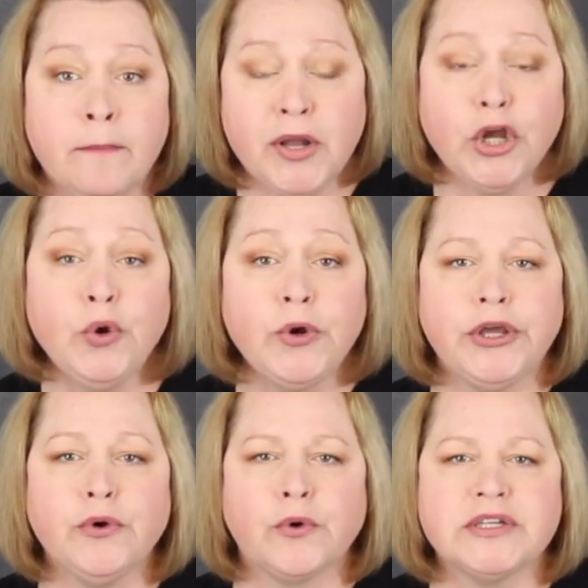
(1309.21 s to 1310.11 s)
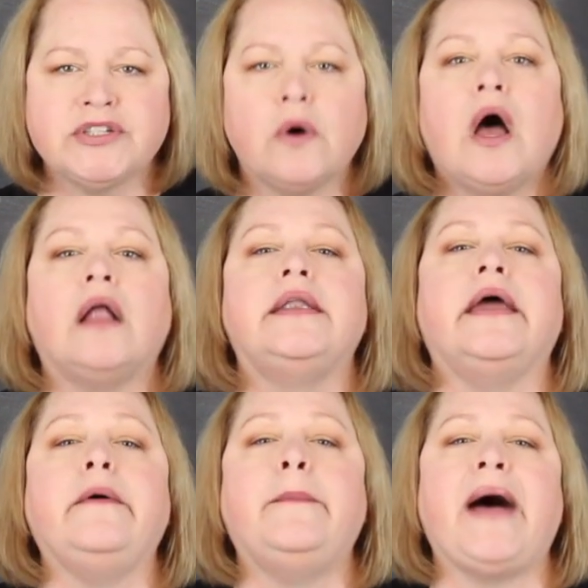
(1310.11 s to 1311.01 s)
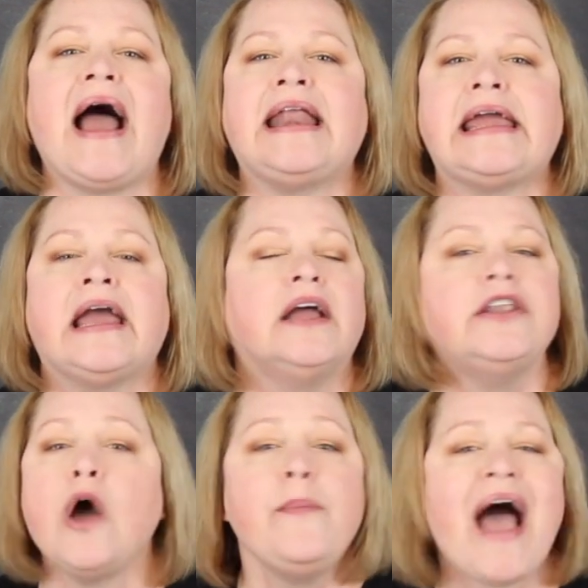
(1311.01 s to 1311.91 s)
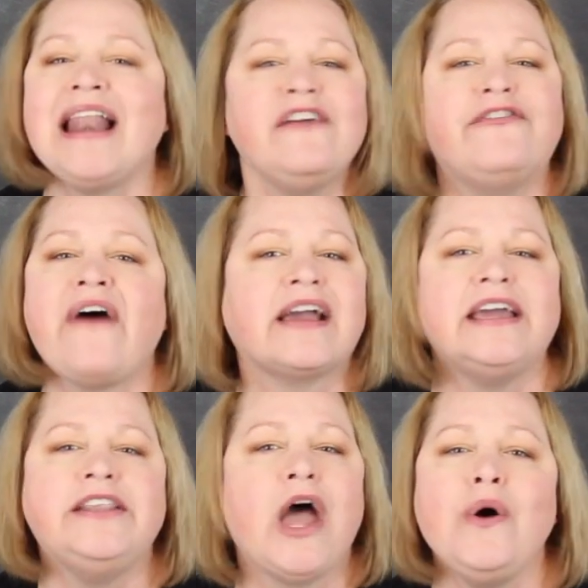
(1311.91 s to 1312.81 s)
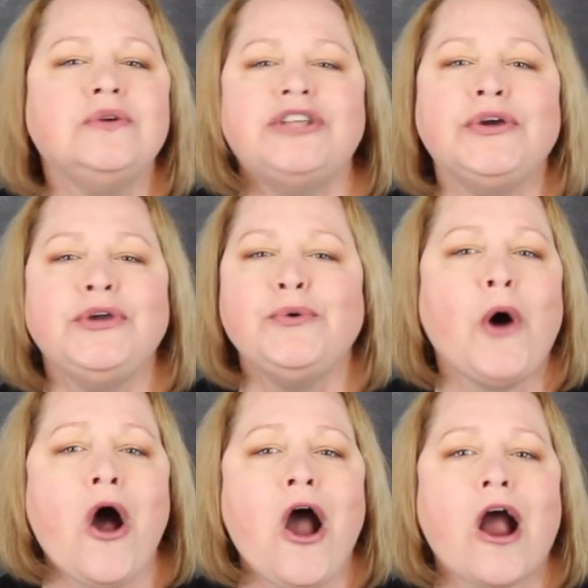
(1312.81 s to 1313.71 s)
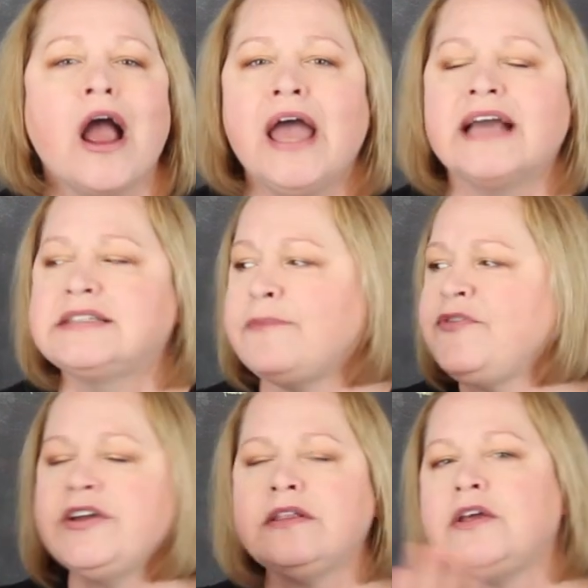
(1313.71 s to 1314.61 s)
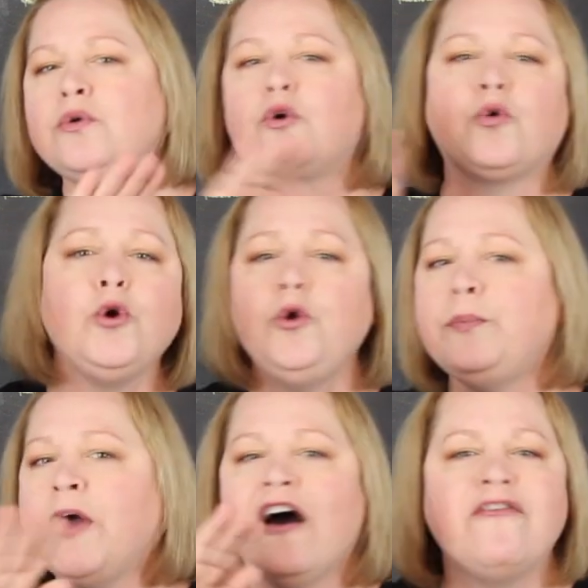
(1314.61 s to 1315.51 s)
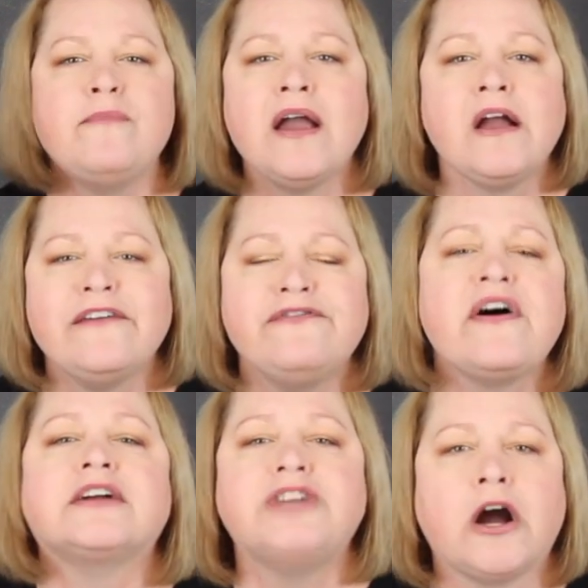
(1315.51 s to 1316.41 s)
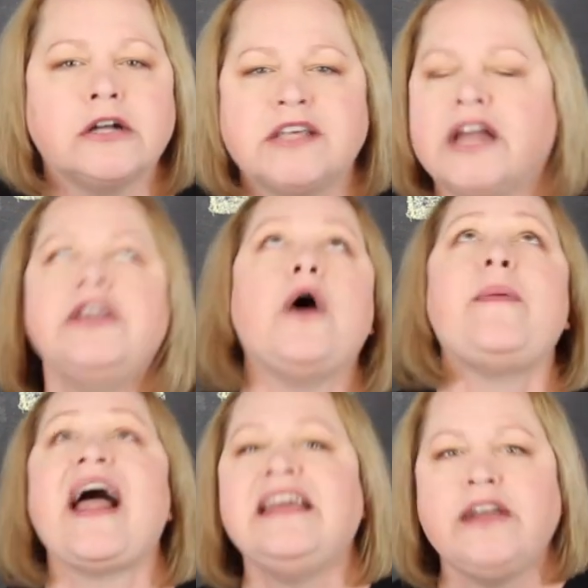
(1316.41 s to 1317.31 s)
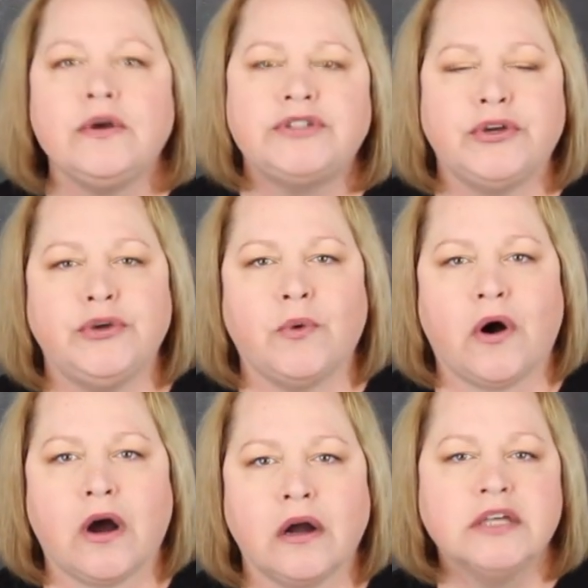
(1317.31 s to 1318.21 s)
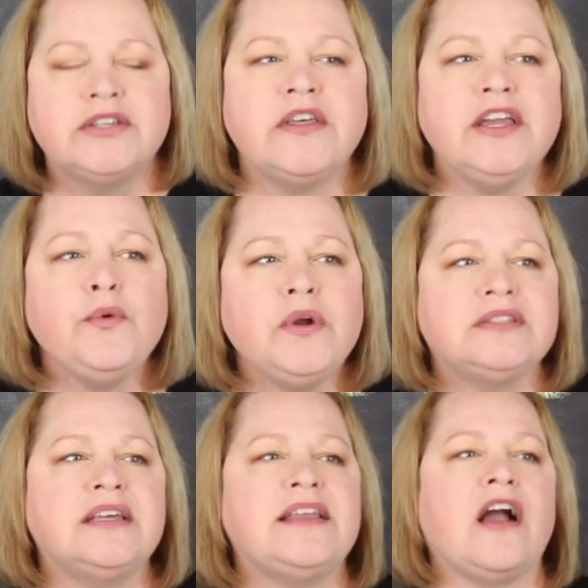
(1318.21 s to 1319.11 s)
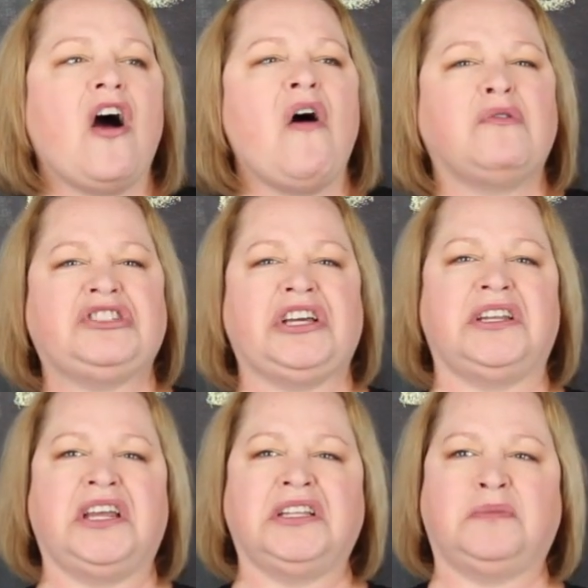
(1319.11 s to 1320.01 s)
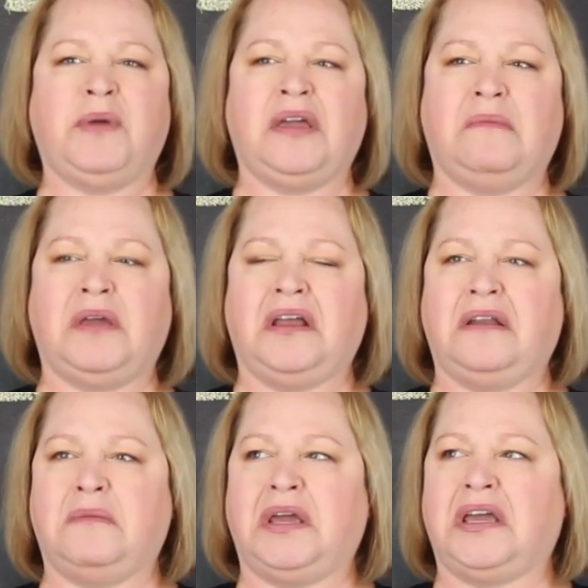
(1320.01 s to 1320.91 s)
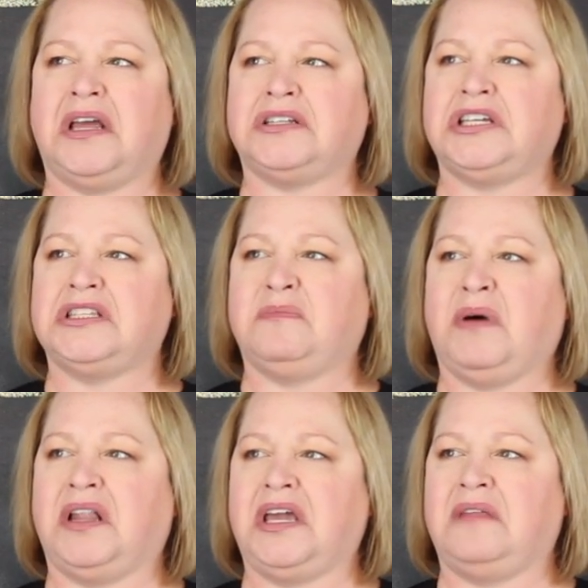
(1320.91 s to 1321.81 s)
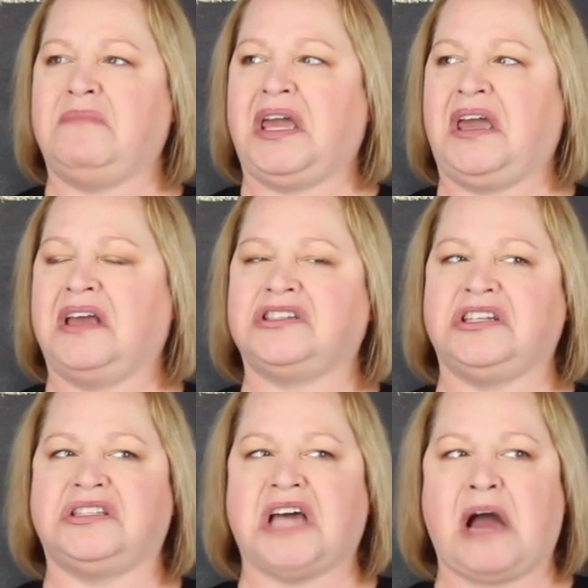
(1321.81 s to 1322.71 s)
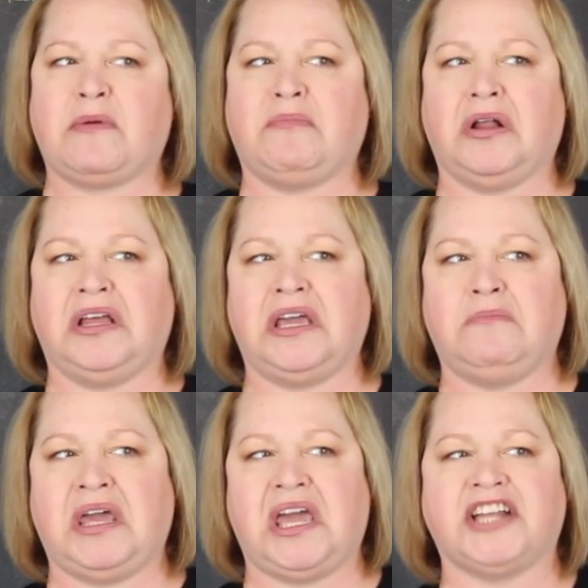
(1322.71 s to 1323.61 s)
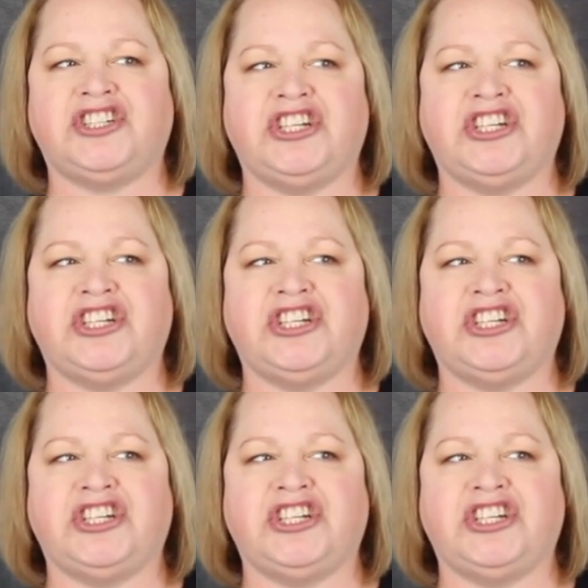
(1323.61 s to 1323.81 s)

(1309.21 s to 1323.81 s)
But who are you, Chrystal? Nobody! Nobody fucking knows who you are! Except for your little group of married fucktards. Nobody knows who you are. So then you want to sit there, oh, Jen Dent's being mean to me and she's bullying me and she's cyberbullying me and